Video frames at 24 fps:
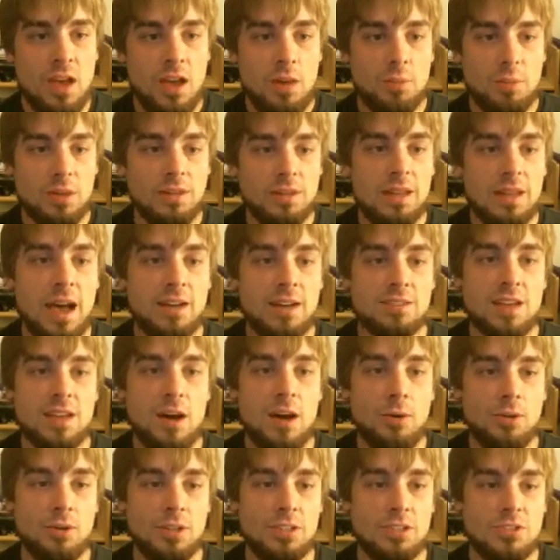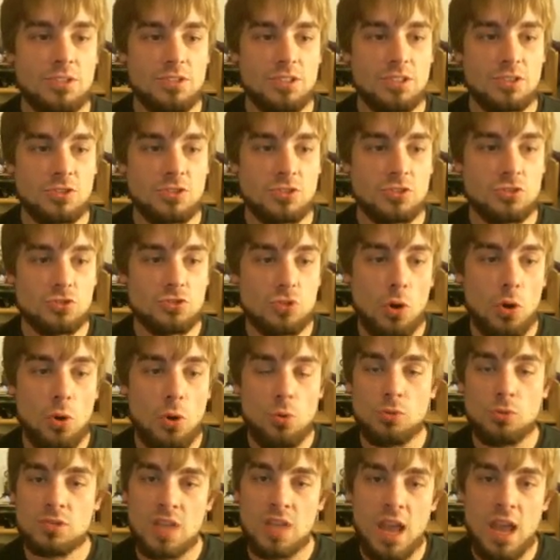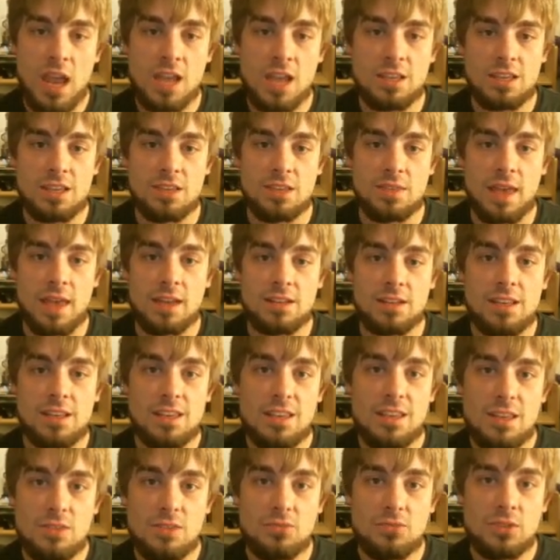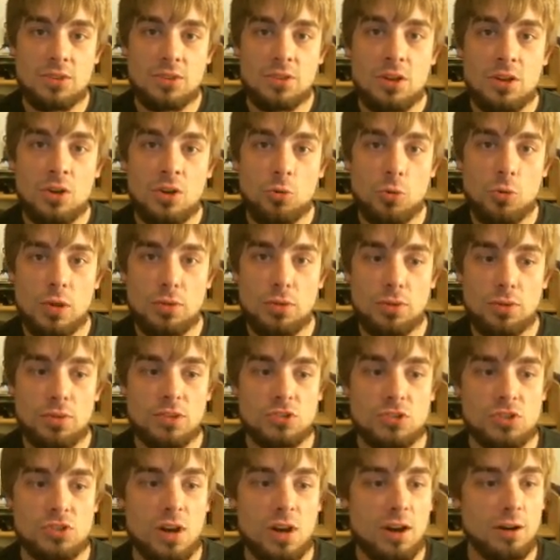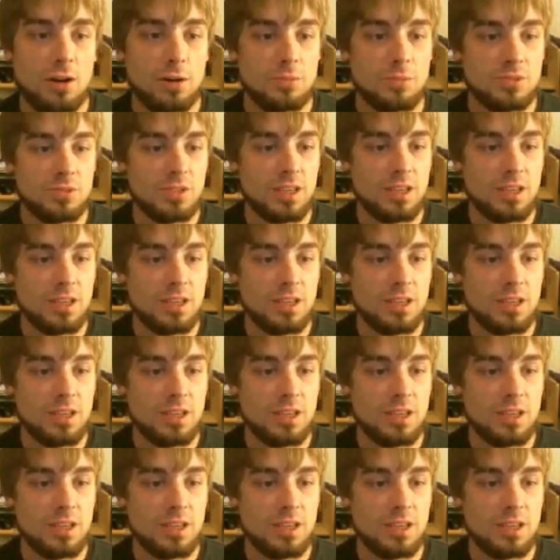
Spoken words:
But Noctowl is just so tanky that even with the charms,